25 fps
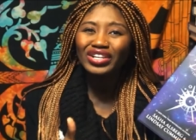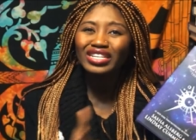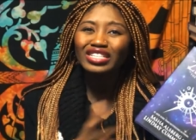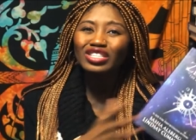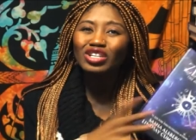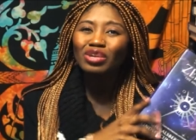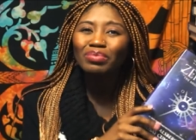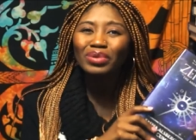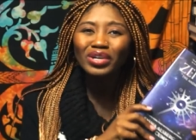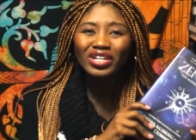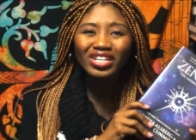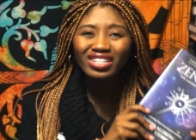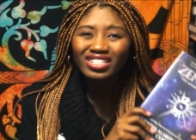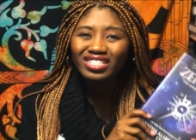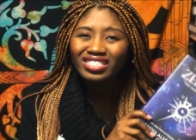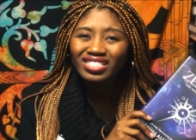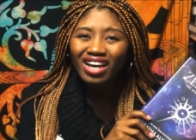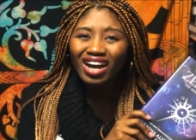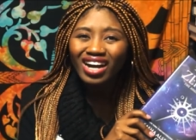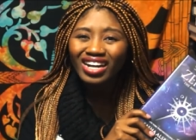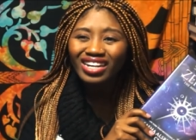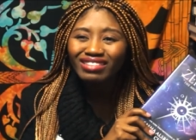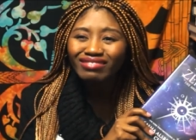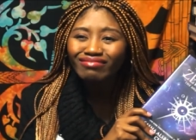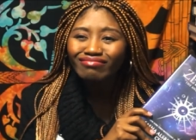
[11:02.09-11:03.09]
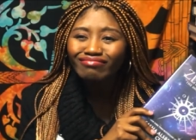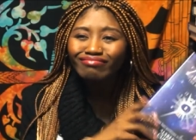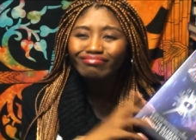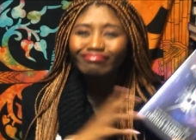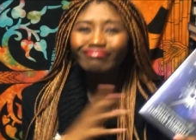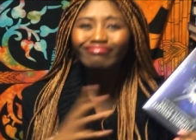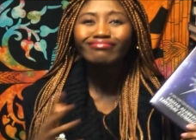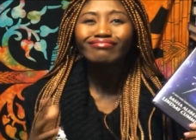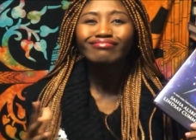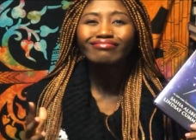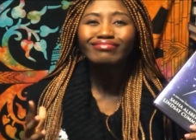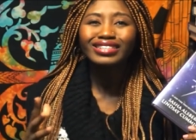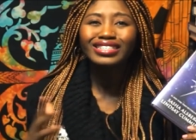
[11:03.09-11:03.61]
Is her book gonna suck?
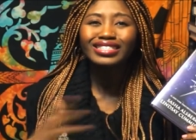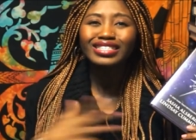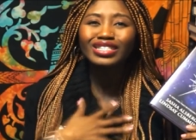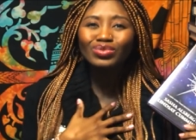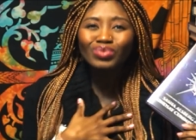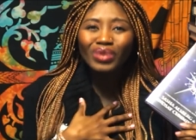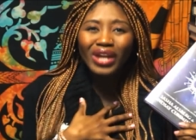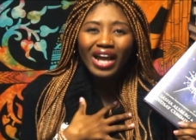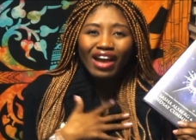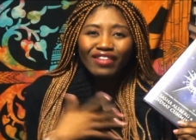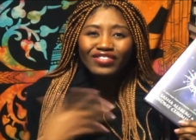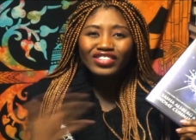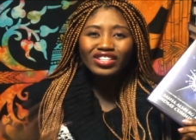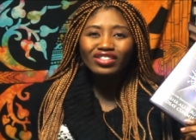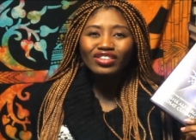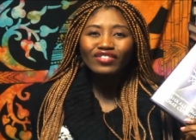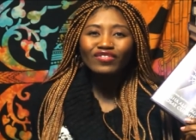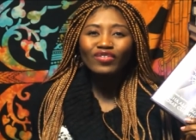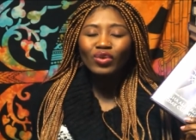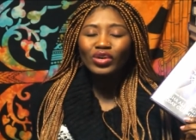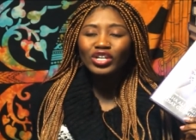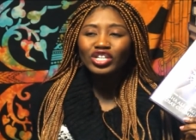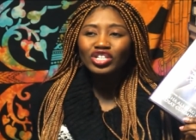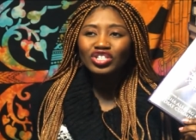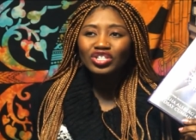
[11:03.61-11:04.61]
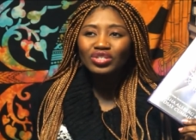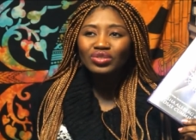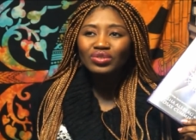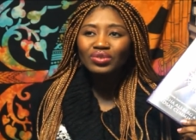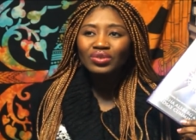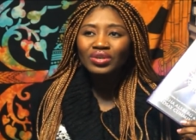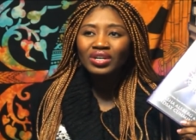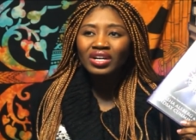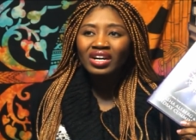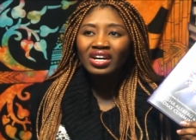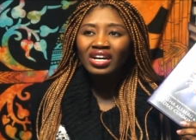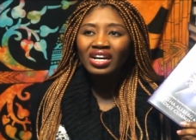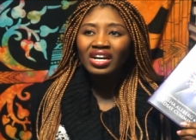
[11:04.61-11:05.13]
Is this what I have to look forward to?
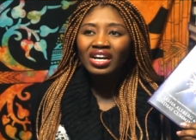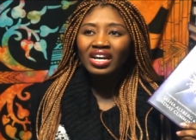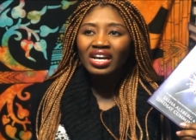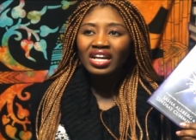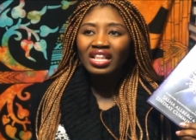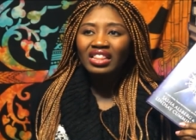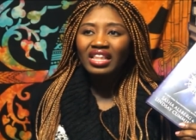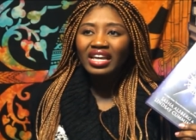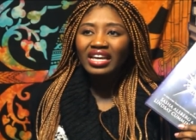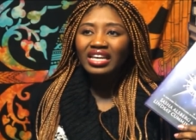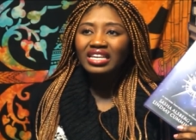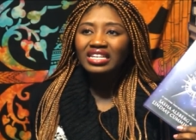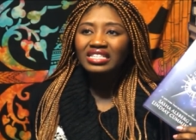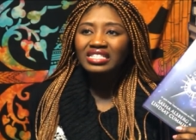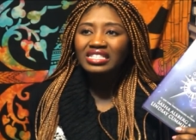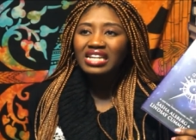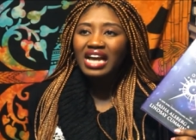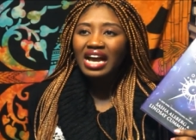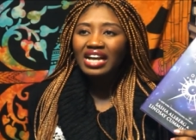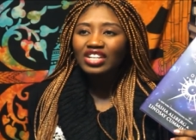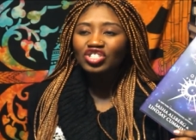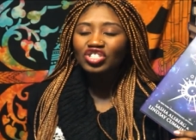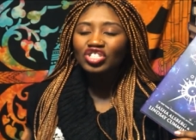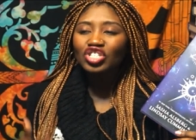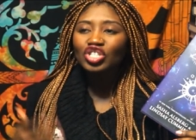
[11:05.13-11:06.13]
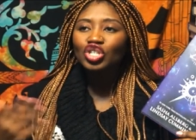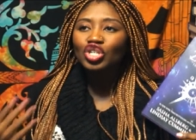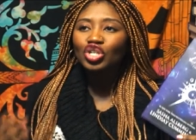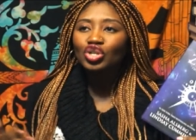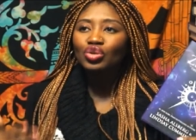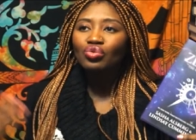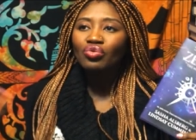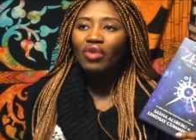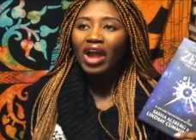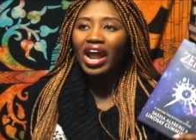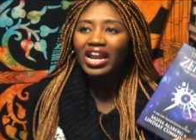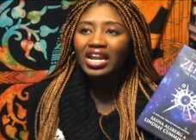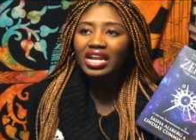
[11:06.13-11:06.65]
Like, is it actually good
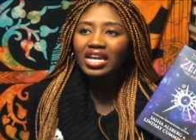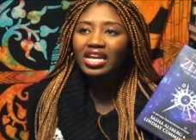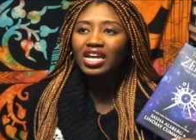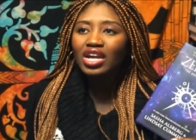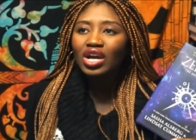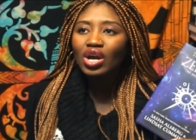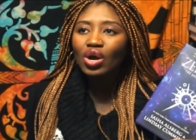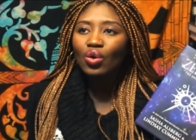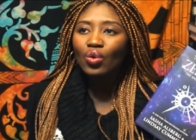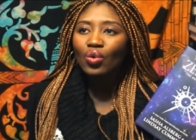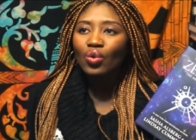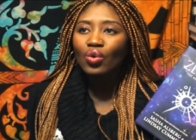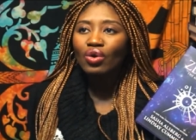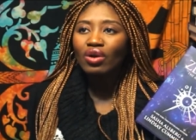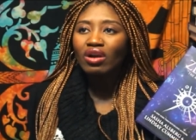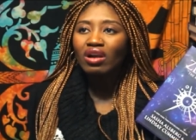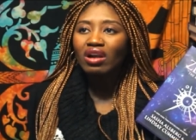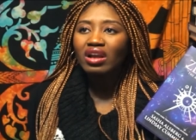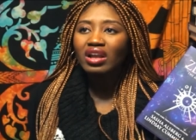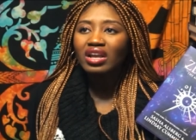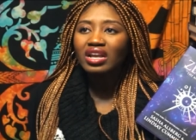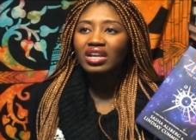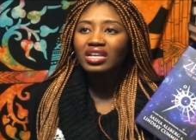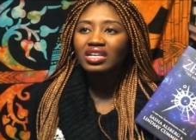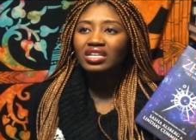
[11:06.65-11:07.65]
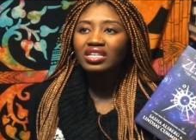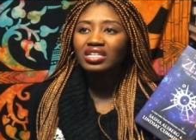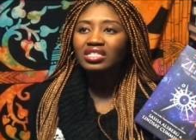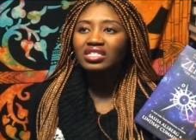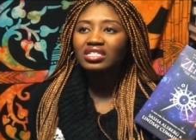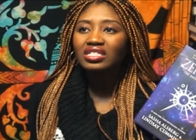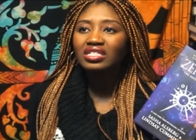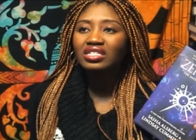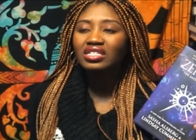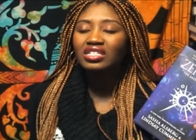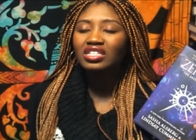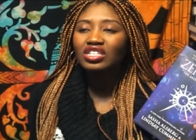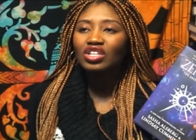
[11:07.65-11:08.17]
writing or
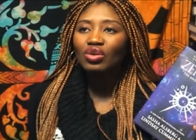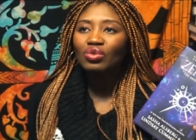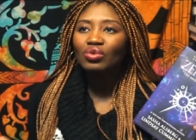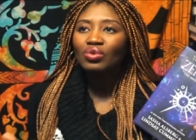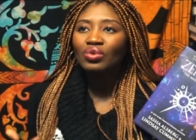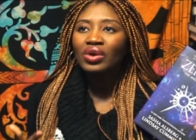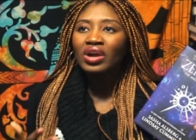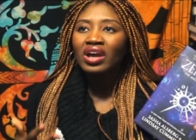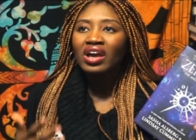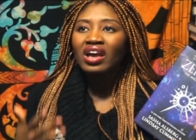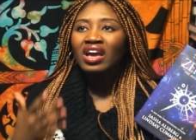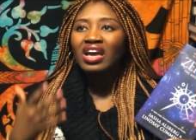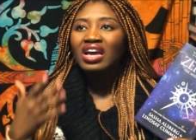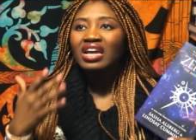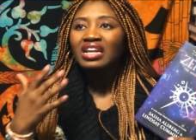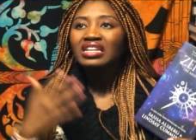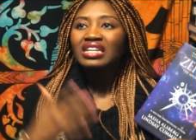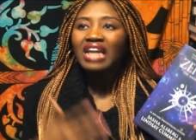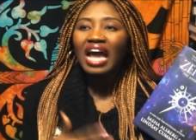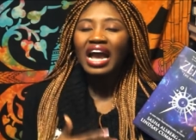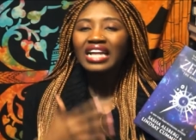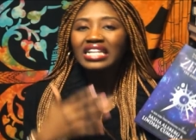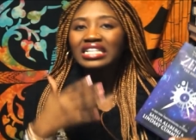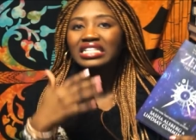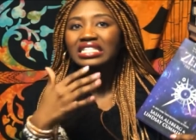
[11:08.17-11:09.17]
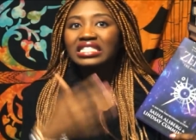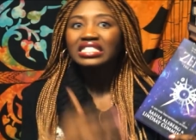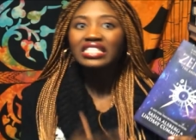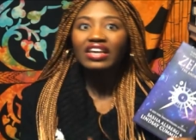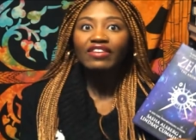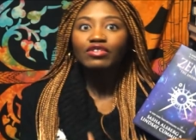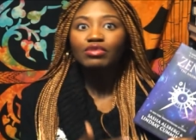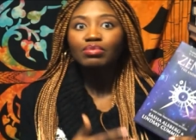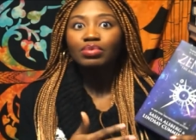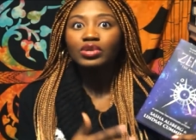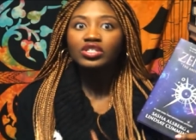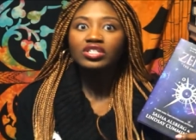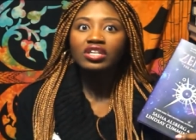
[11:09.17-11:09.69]
it's, you know,
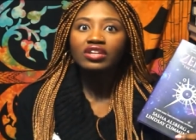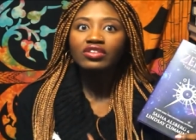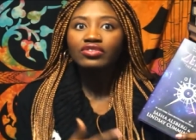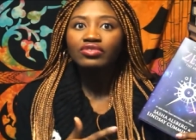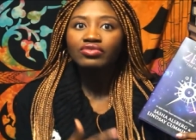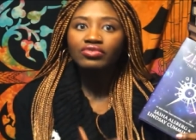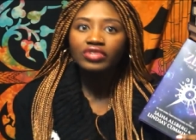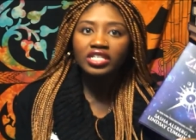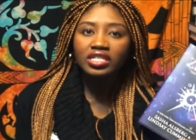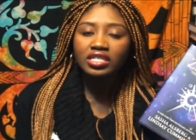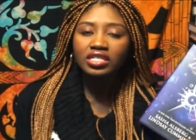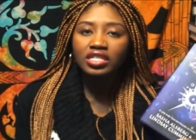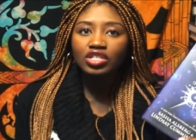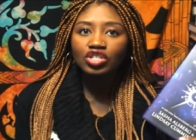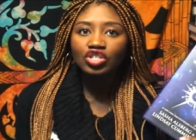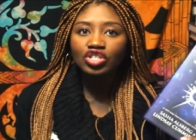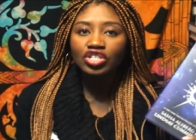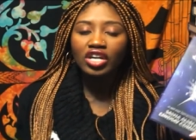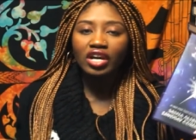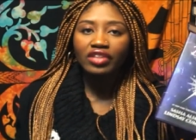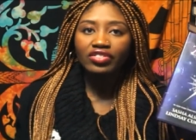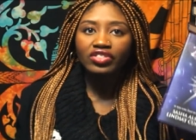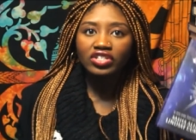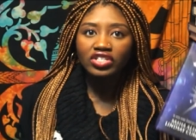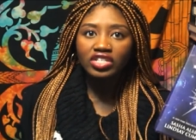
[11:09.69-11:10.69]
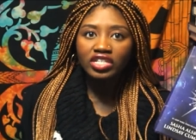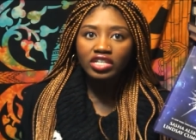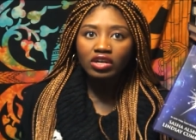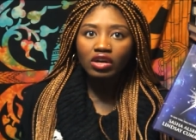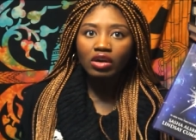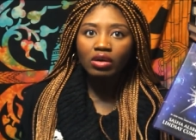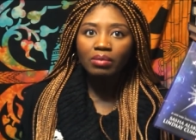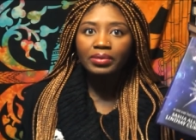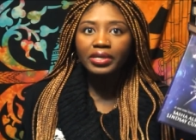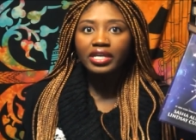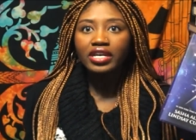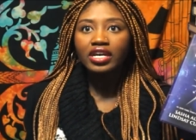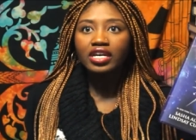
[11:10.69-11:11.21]
97% of the reason she got the deal
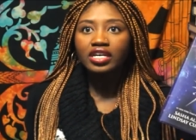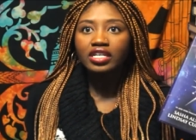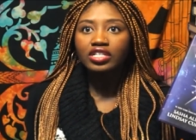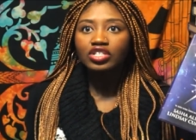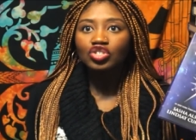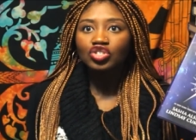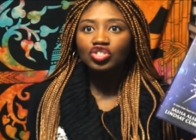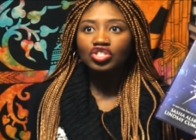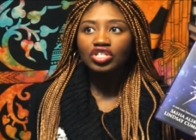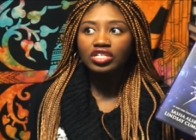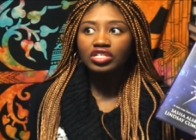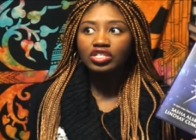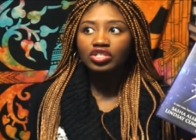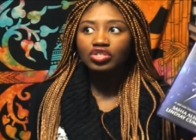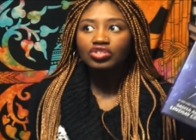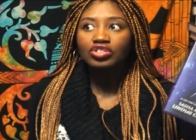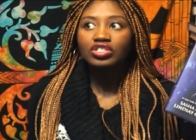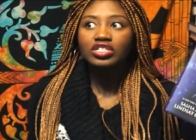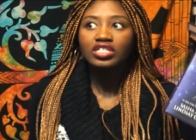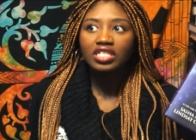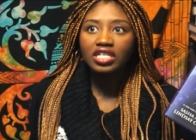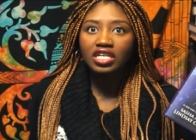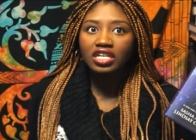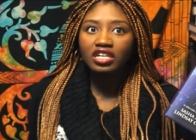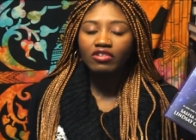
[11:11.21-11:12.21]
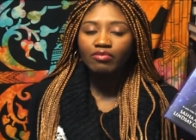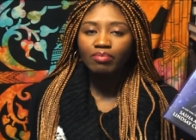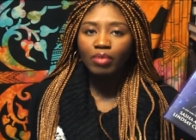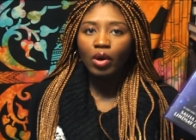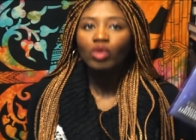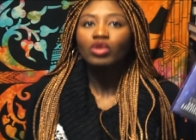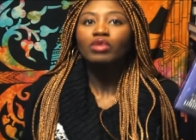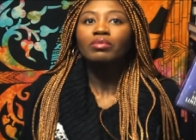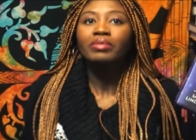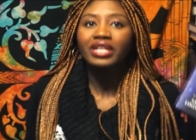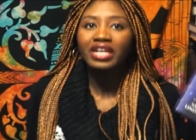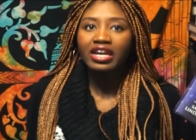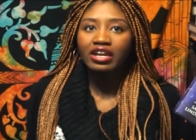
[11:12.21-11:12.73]
because she's Christine of
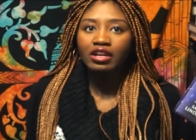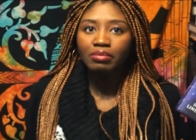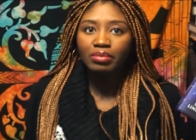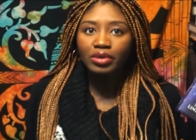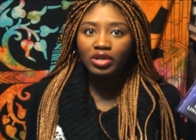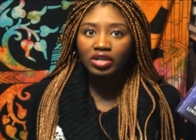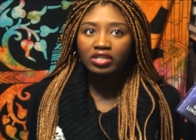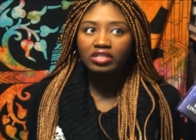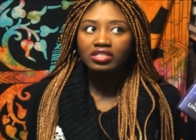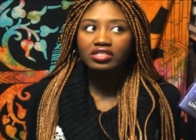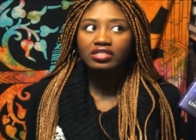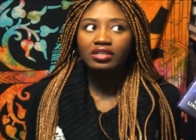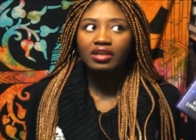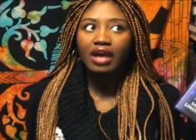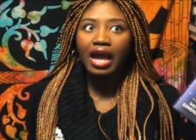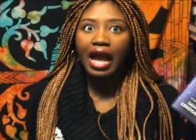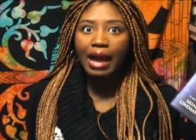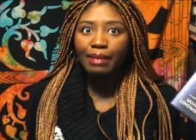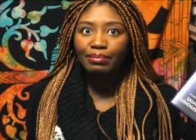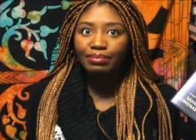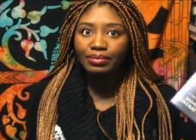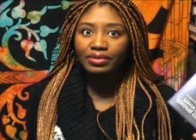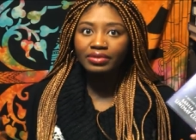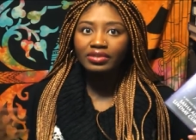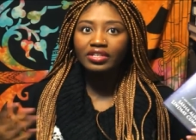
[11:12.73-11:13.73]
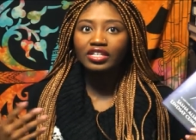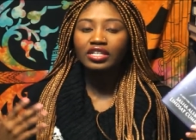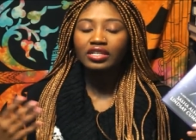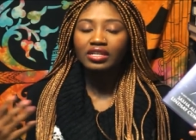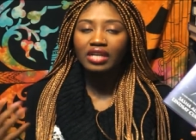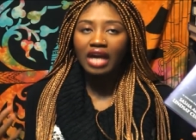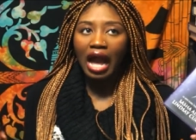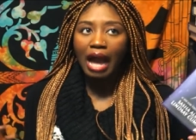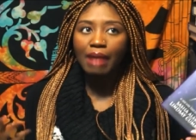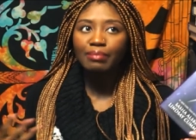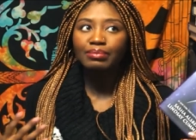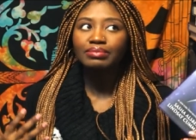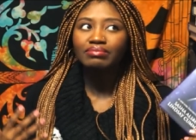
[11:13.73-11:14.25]
Poland Banana Books. I'm,
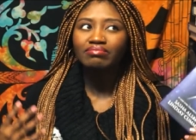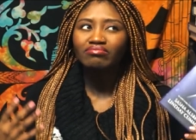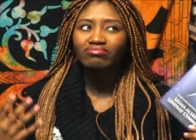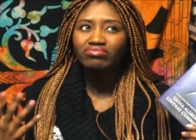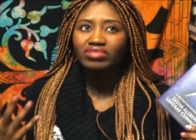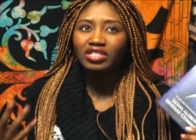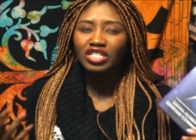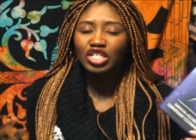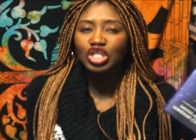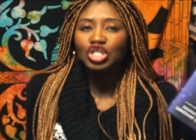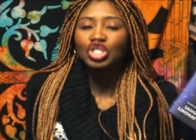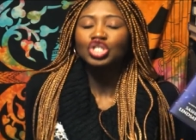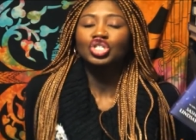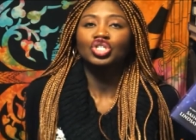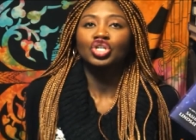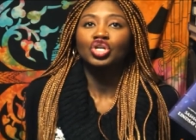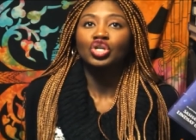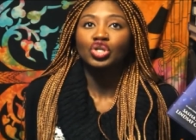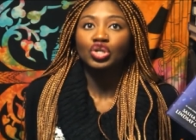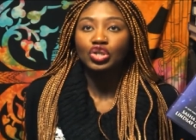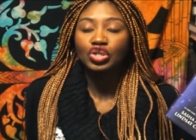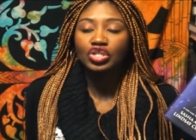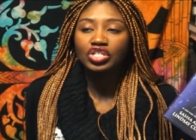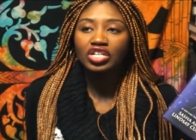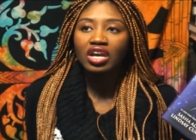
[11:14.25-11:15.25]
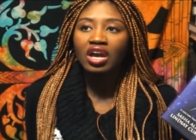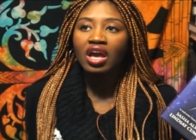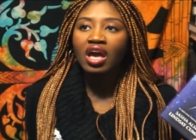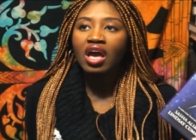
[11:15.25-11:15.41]
I'm concerned.